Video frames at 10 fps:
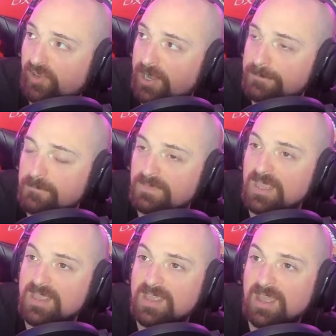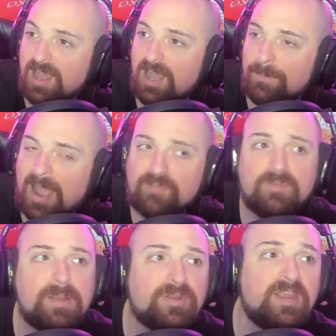fun. I
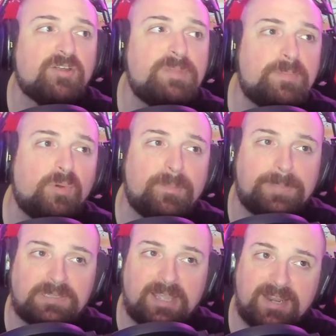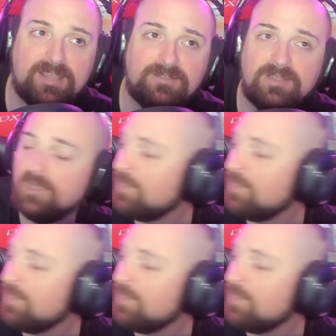remember hearing people complaining